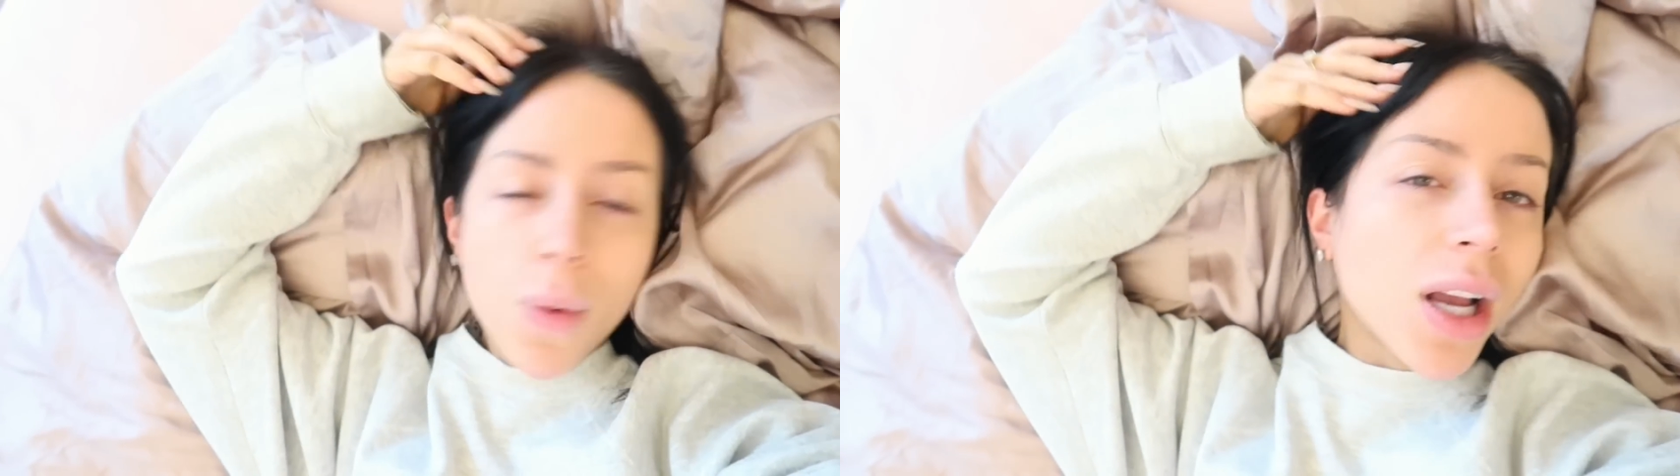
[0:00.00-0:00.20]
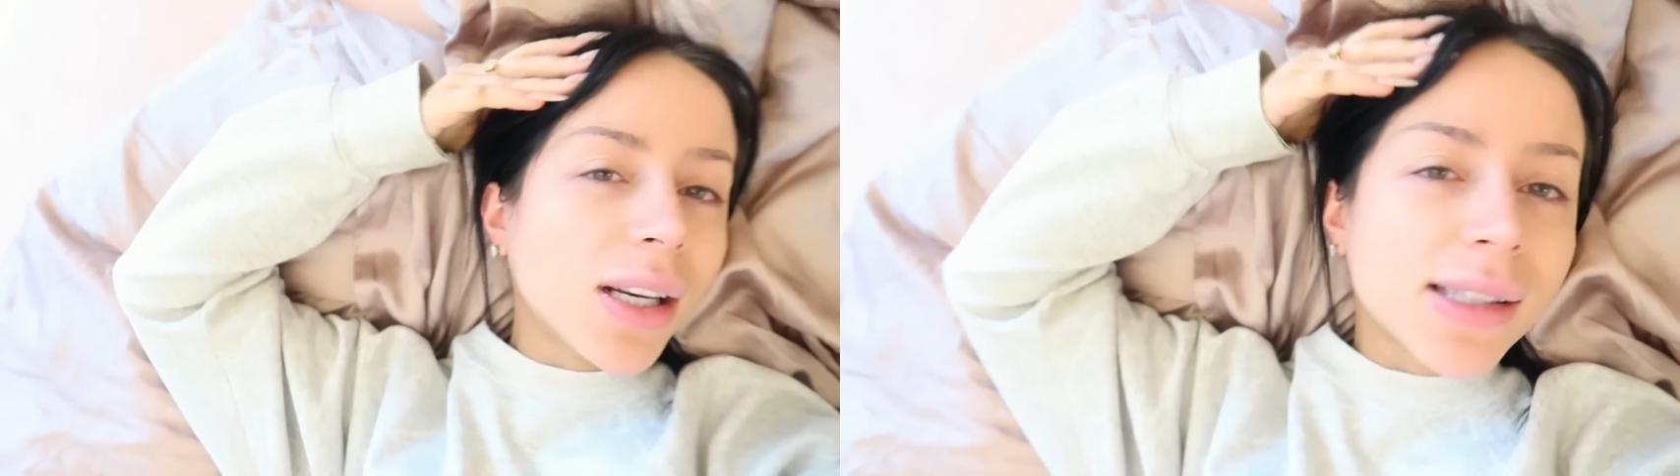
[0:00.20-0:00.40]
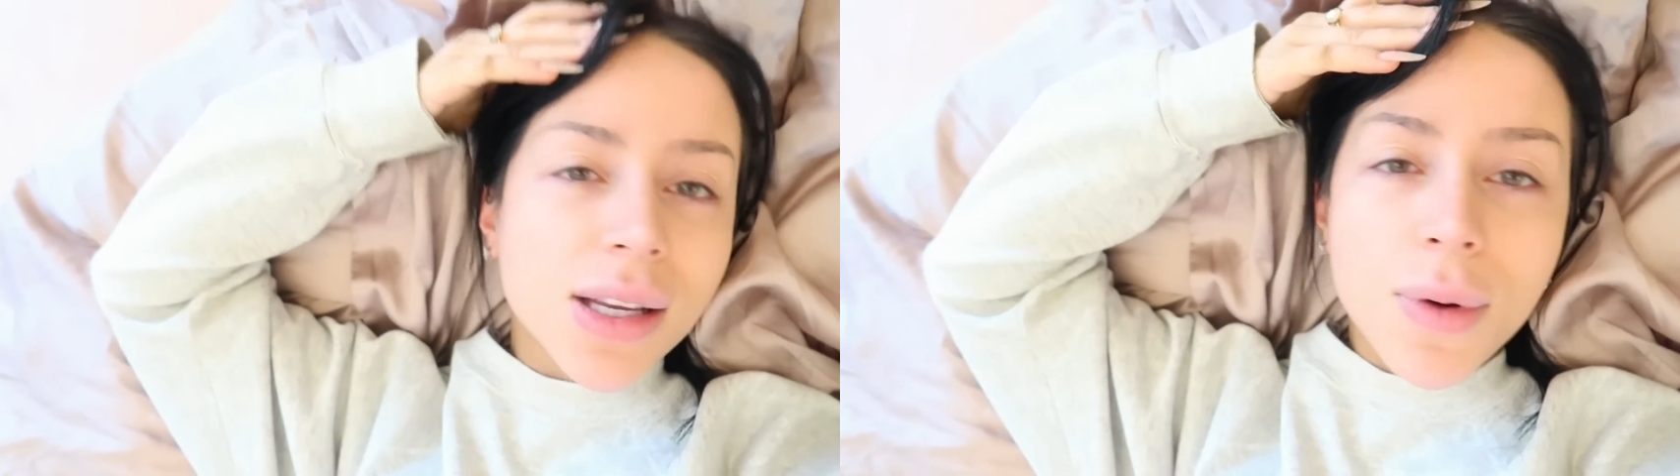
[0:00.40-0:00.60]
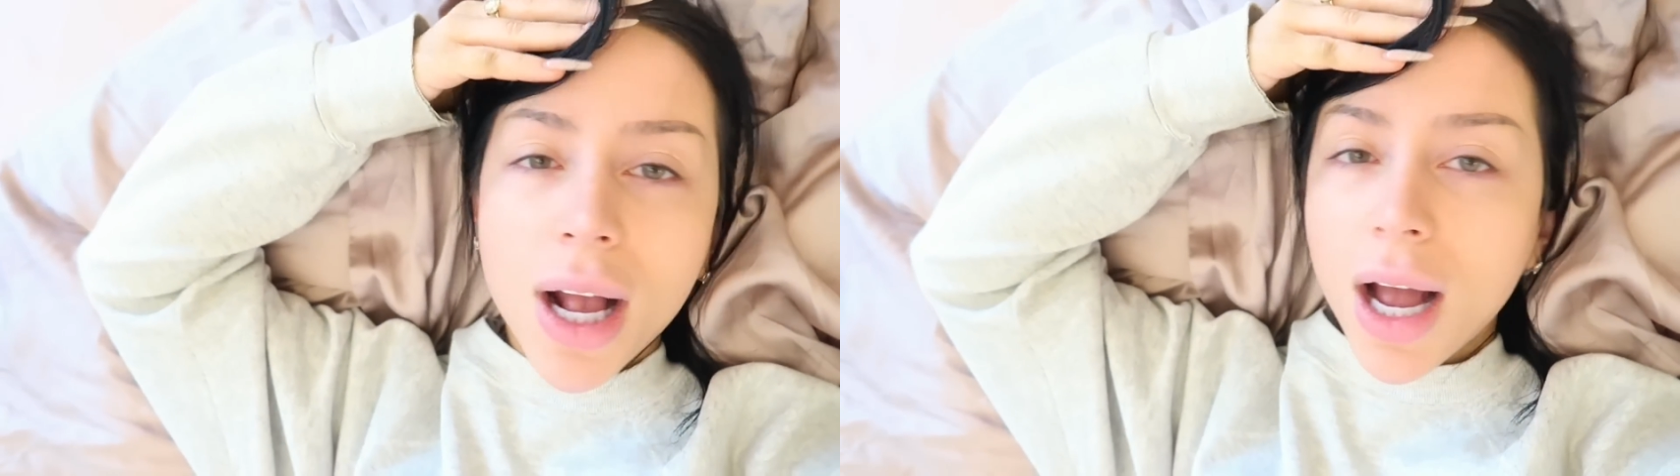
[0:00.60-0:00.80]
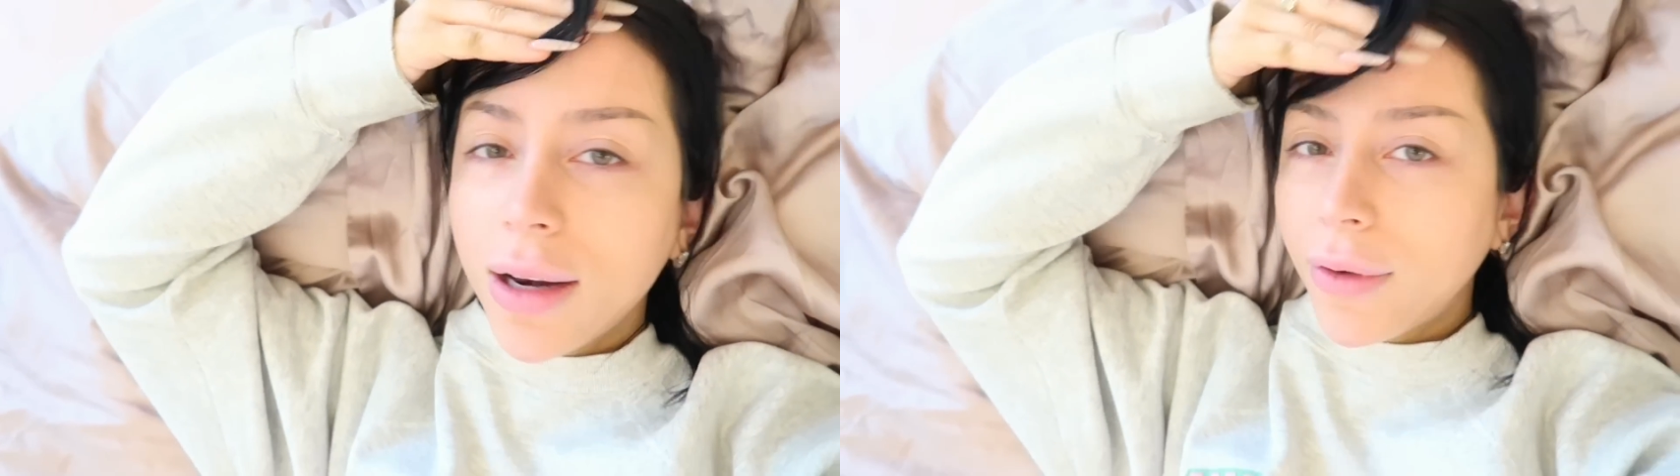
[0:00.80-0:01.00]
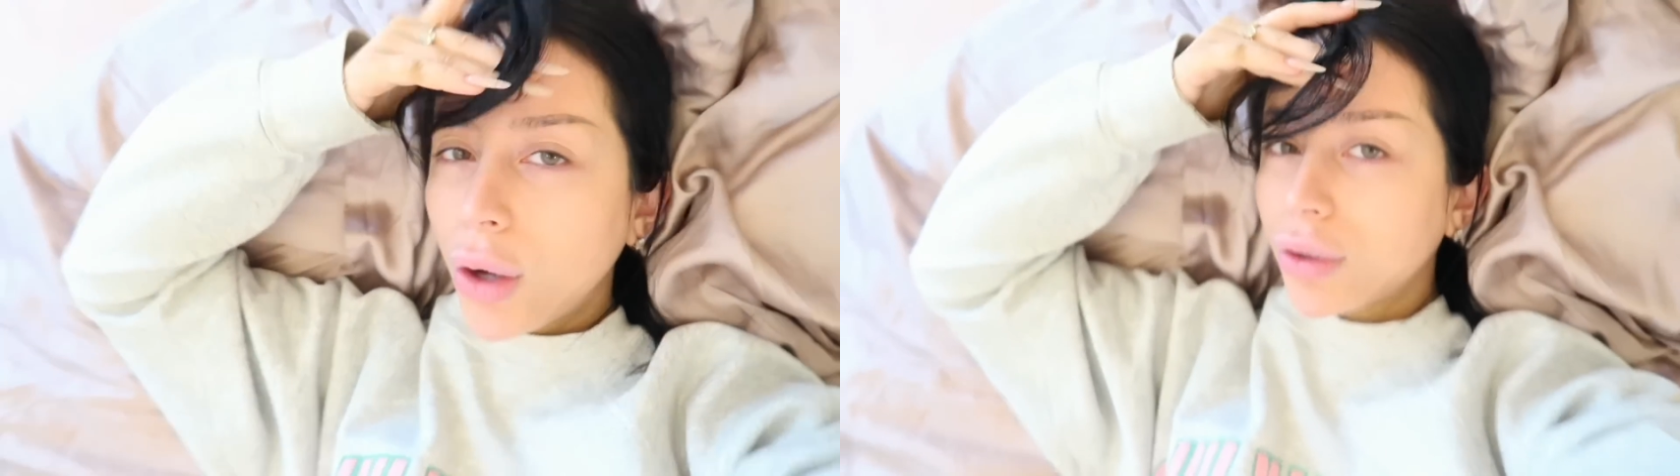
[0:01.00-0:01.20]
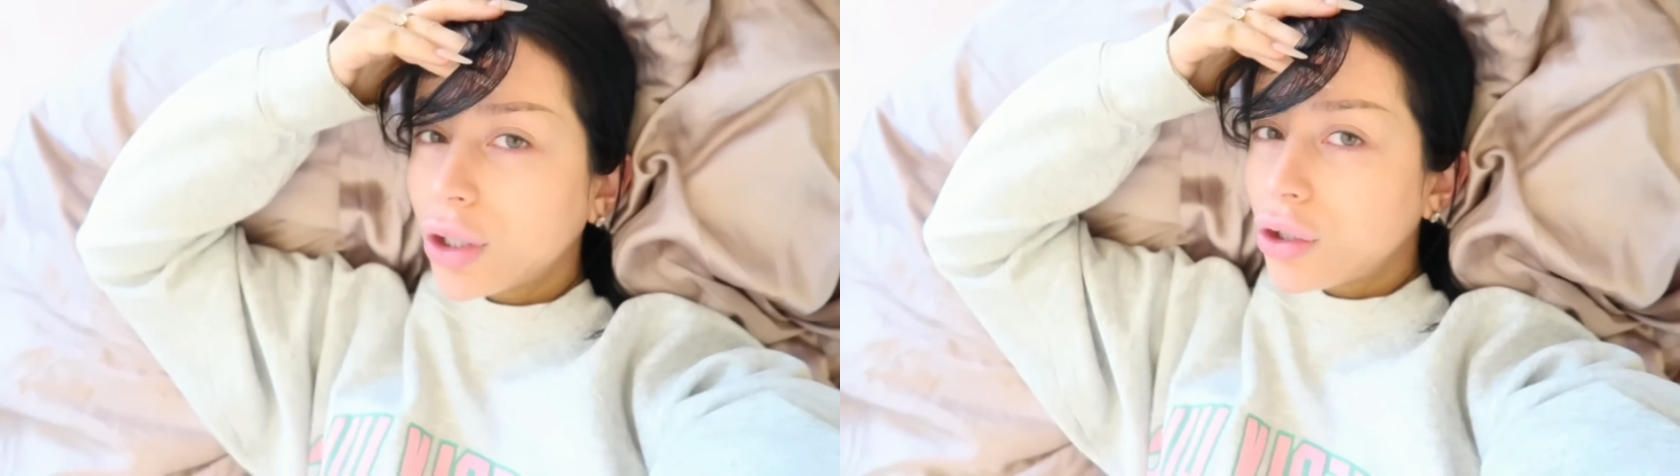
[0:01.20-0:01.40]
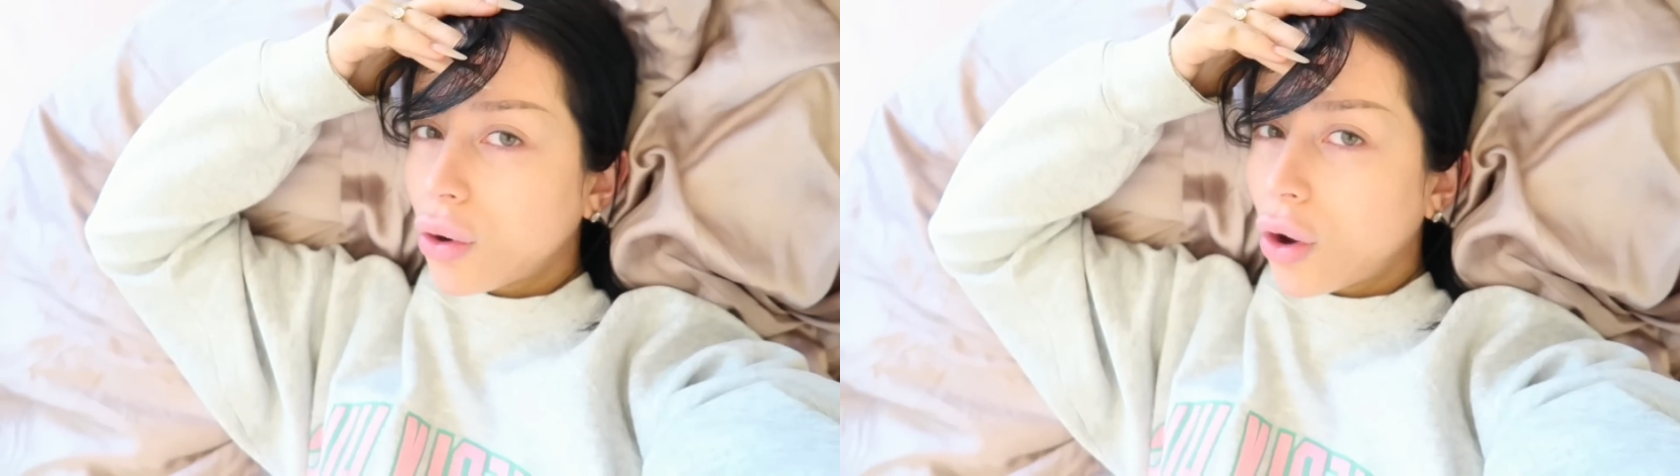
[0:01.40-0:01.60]
We're gonna see what kind of haute
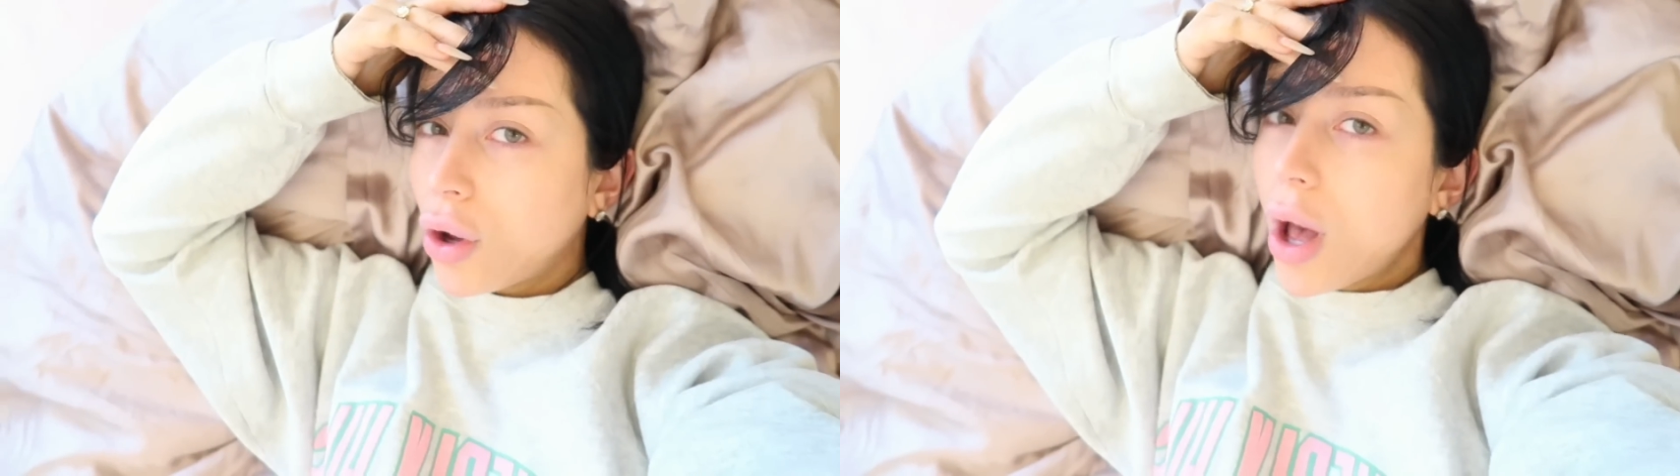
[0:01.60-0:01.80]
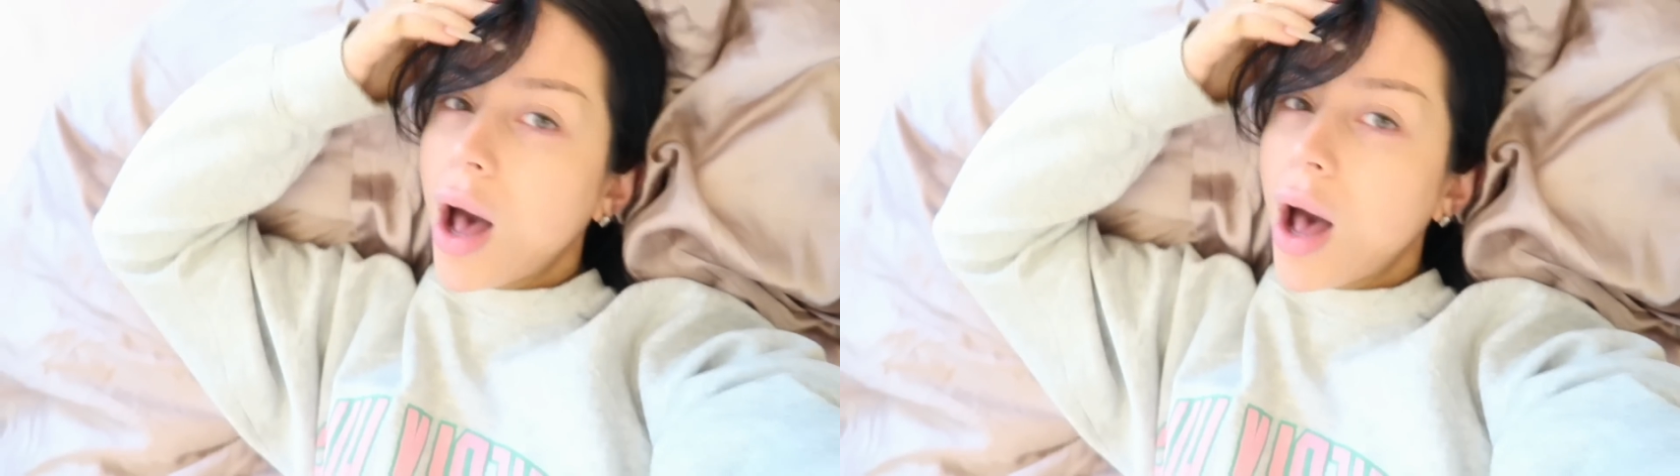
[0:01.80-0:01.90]
couture